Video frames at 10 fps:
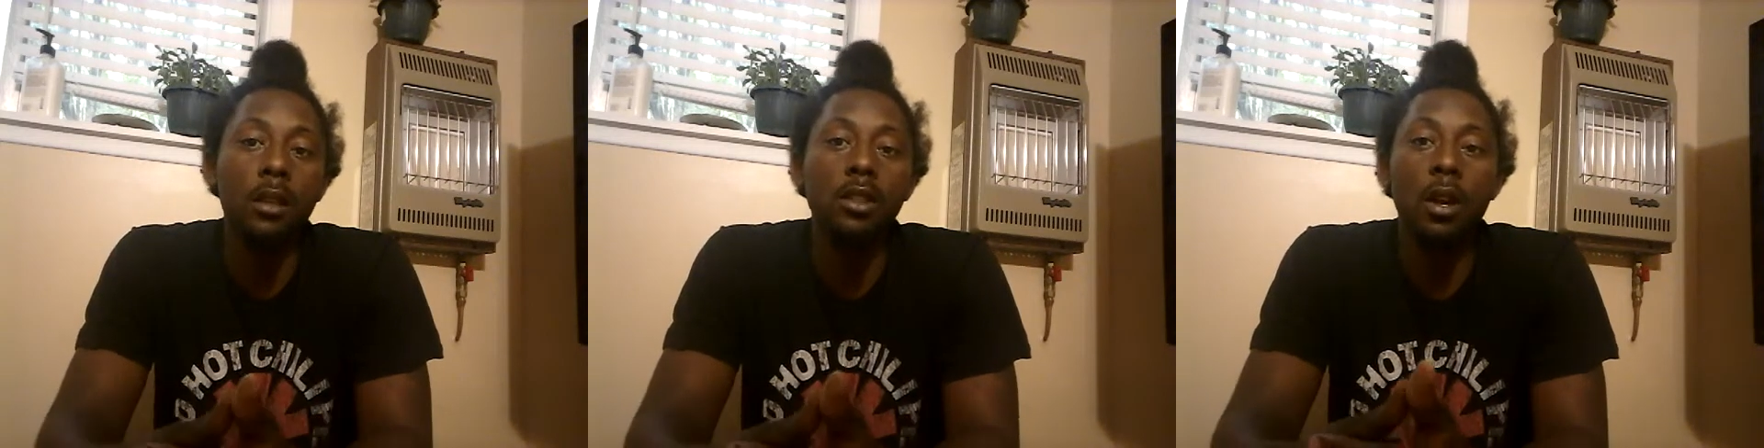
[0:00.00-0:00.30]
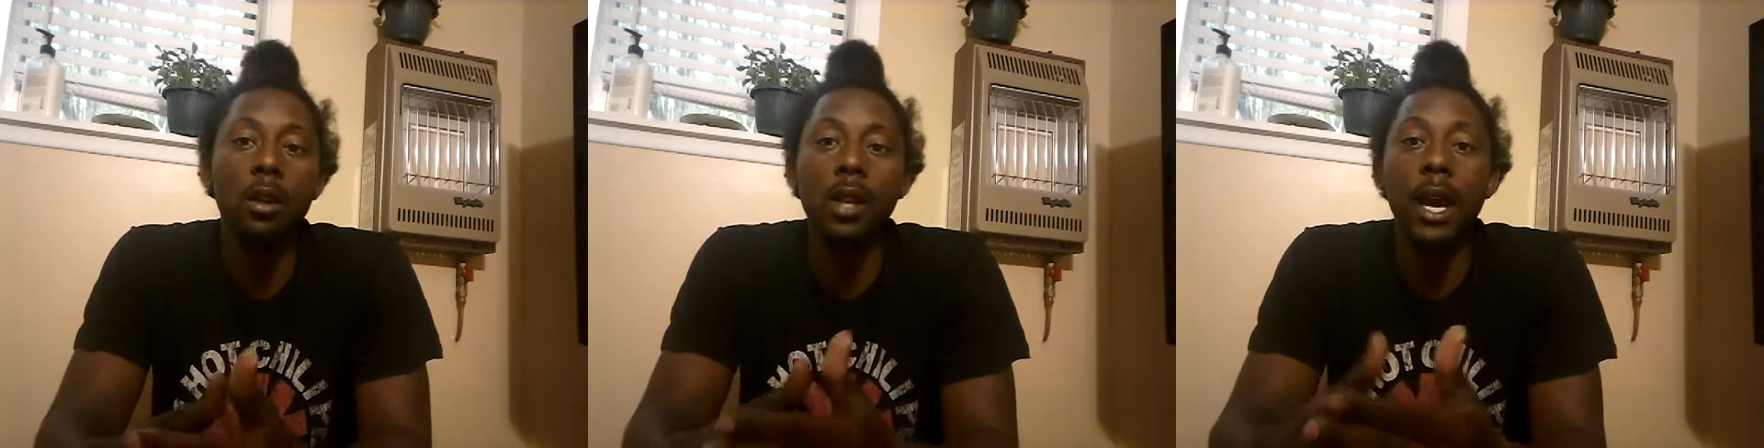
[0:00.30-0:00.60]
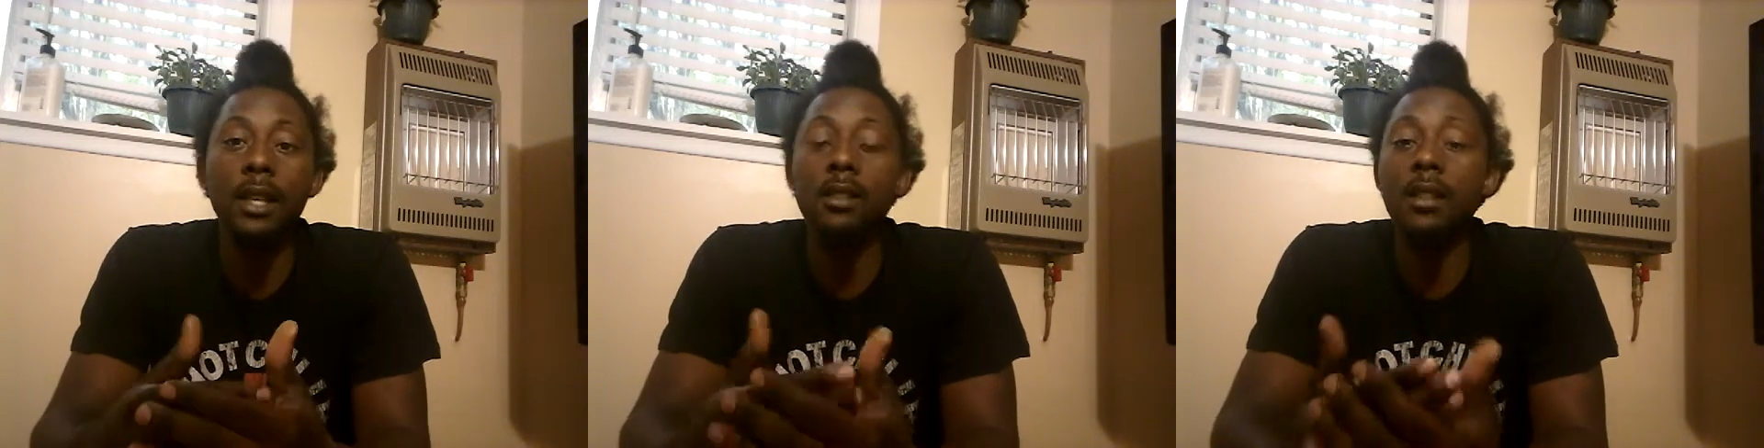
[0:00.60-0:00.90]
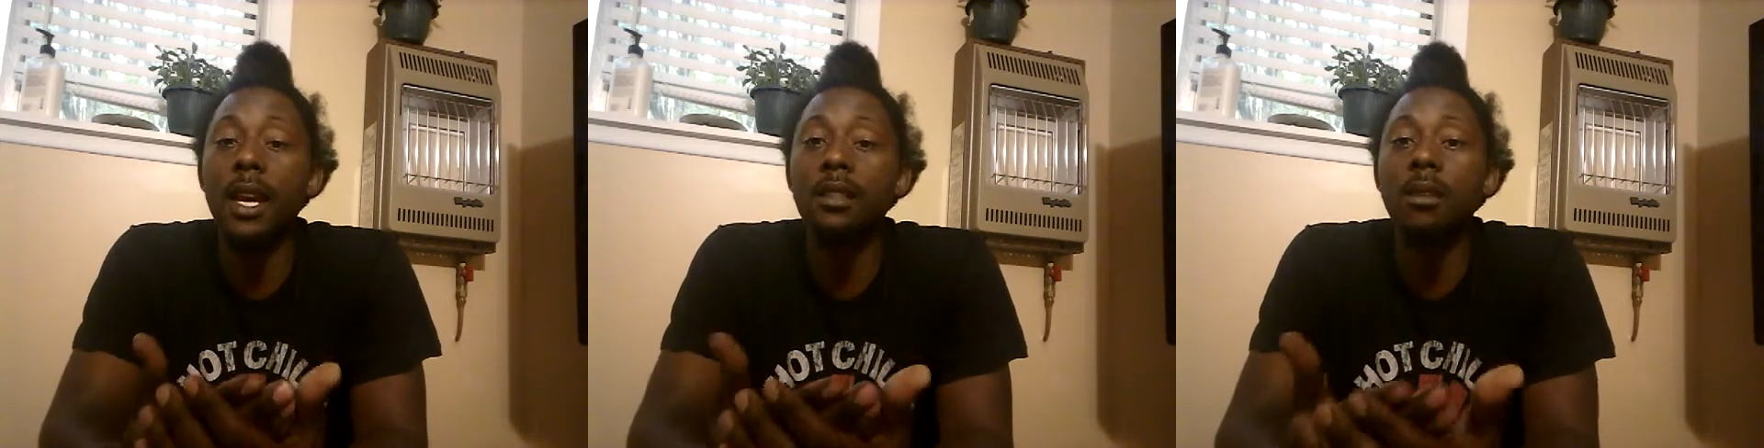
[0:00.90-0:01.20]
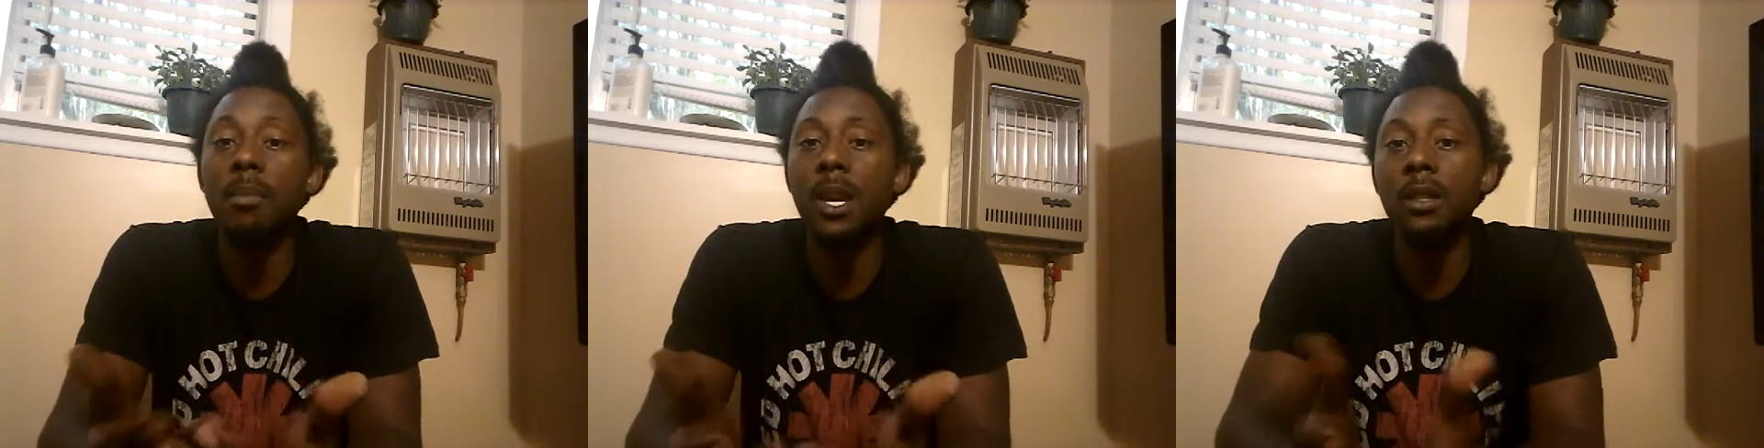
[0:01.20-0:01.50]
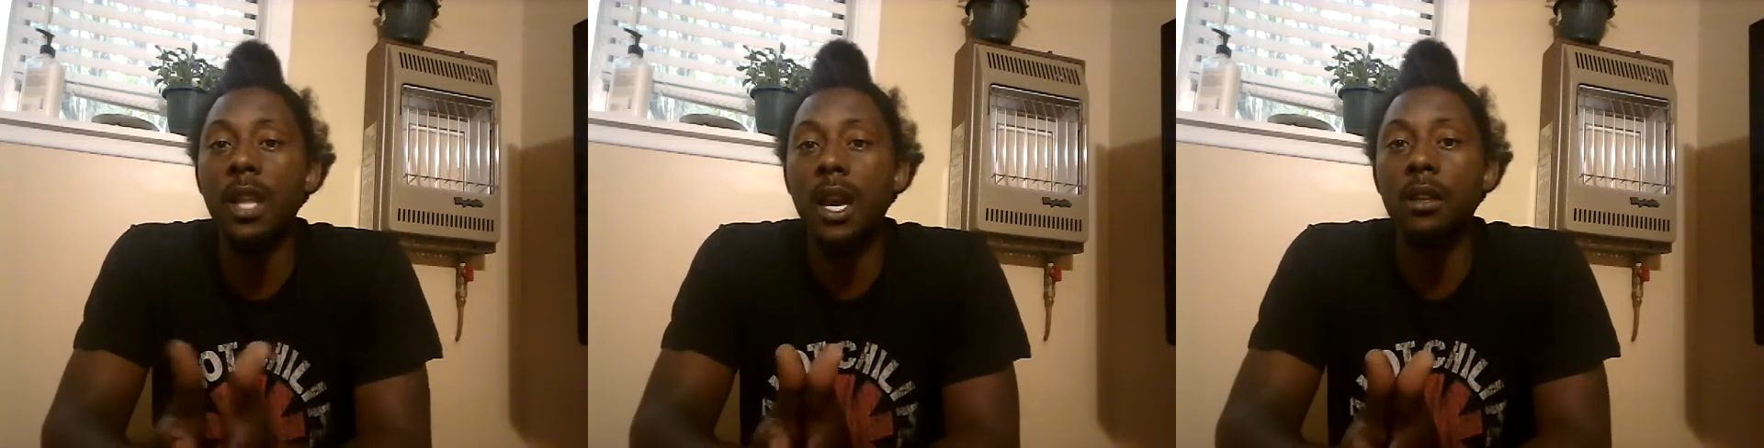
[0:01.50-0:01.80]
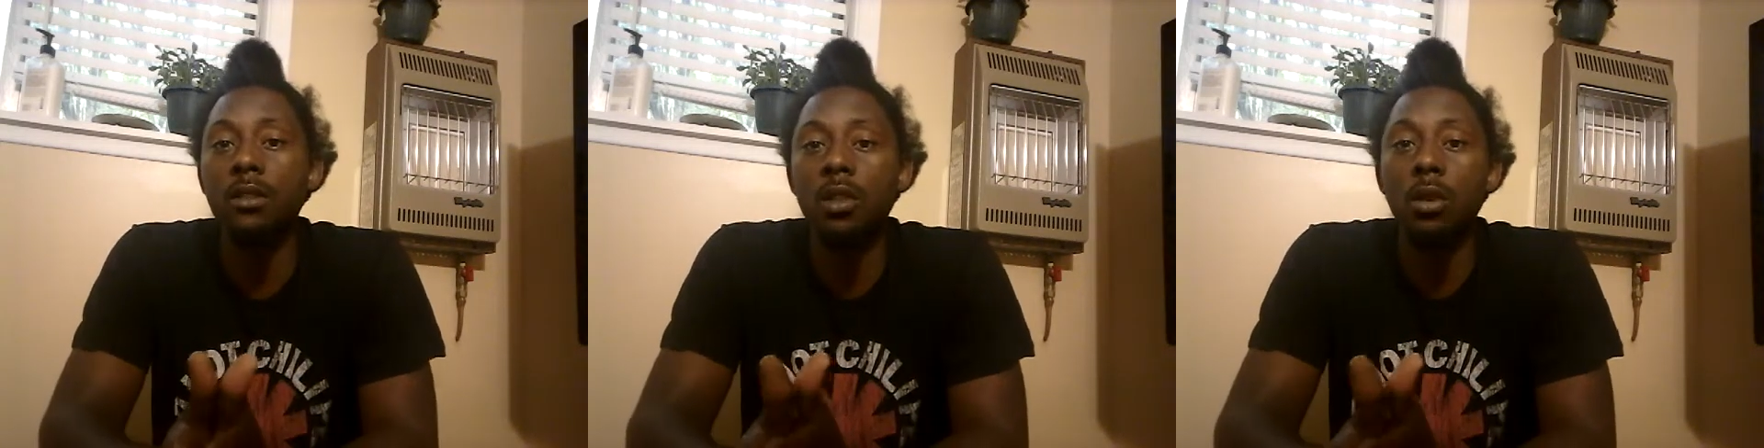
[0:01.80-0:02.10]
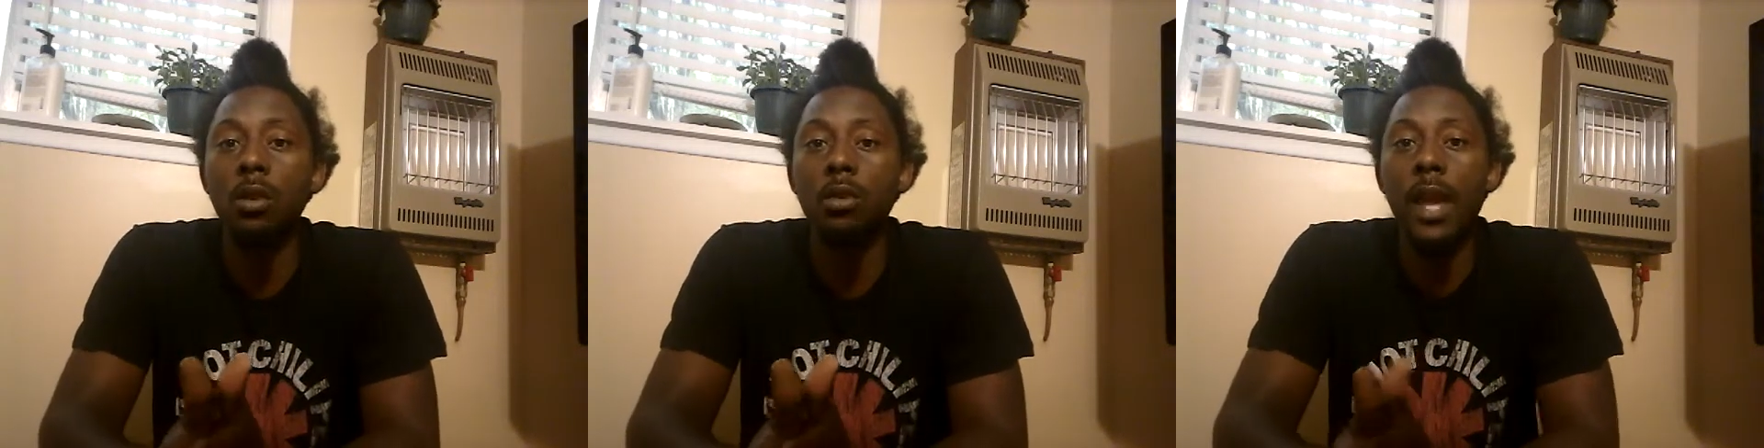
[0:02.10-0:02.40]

So that's a big thing too,